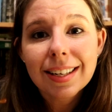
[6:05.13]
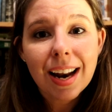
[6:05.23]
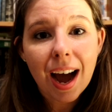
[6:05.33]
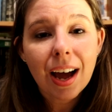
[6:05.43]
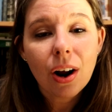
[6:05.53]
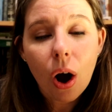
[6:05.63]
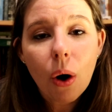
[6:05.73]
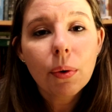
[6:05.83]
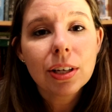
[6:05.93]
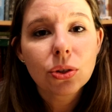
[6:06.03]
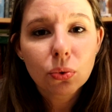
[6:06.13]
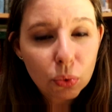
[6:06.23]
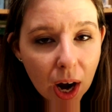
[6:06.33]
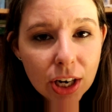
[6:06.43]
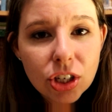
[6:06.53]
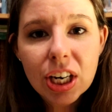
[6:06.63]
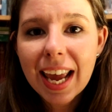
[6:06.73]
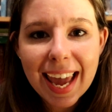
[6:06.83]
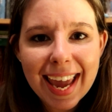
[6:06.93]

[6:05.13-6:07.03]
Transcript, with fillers: not always rush